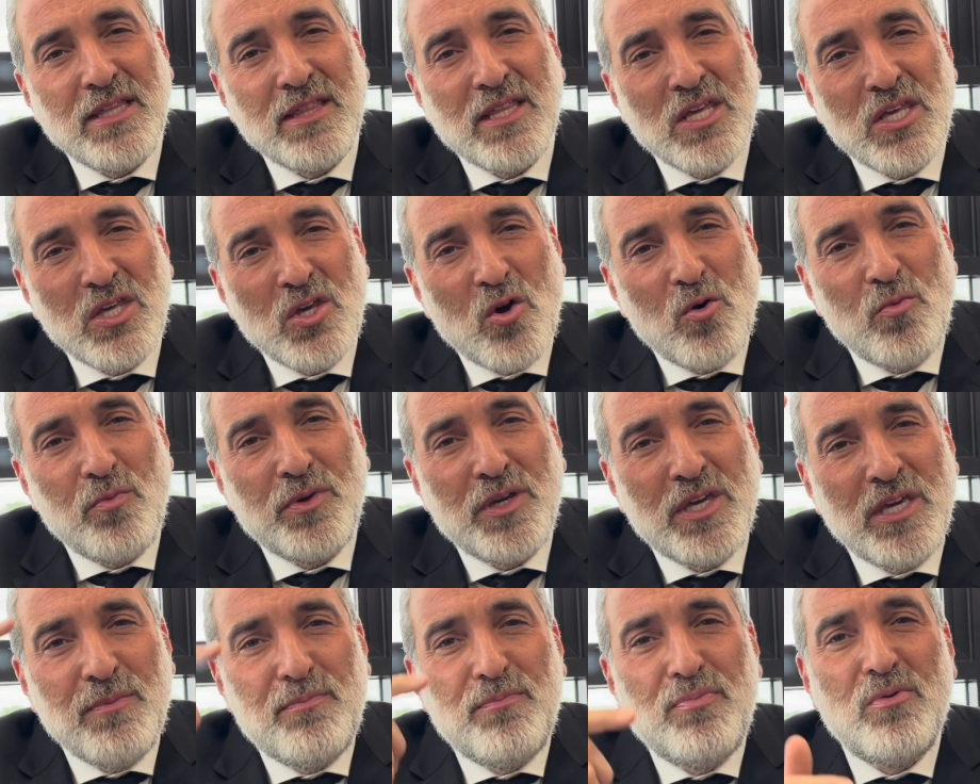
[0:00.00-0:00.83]
the Yom
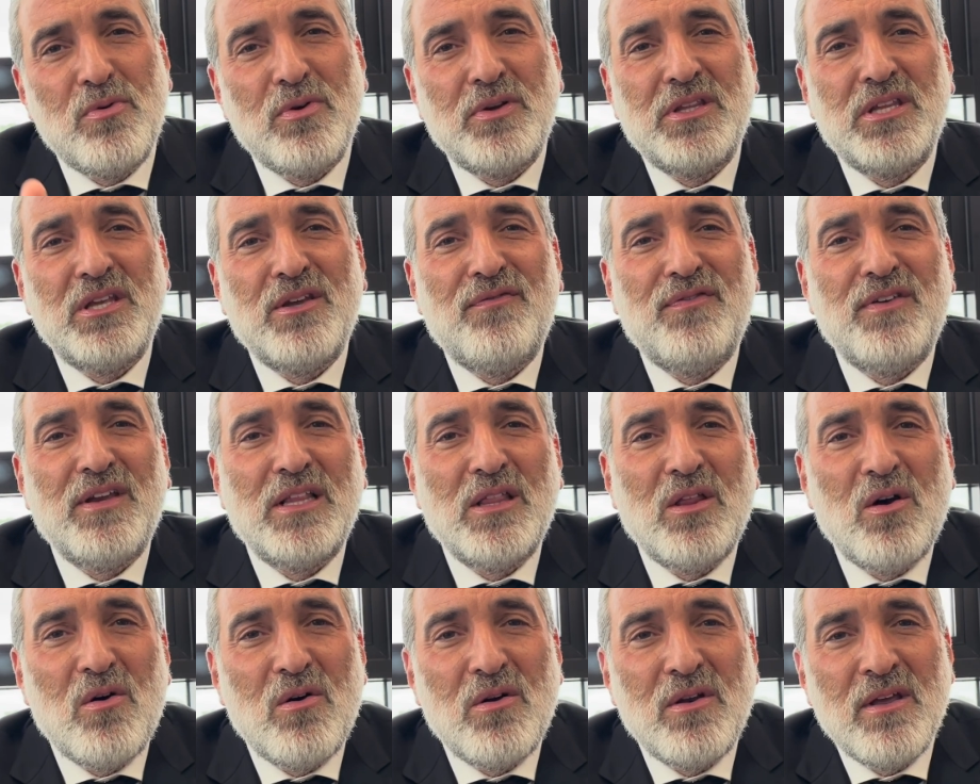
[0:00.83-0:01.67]
Kippur
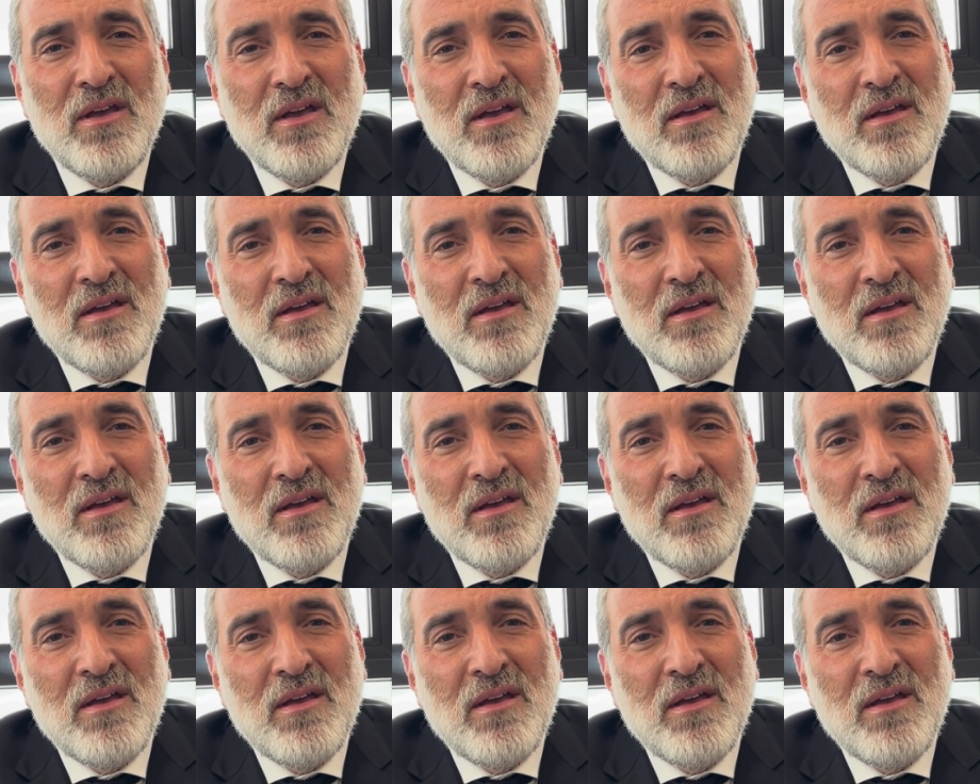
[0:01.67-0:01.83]
Tefillot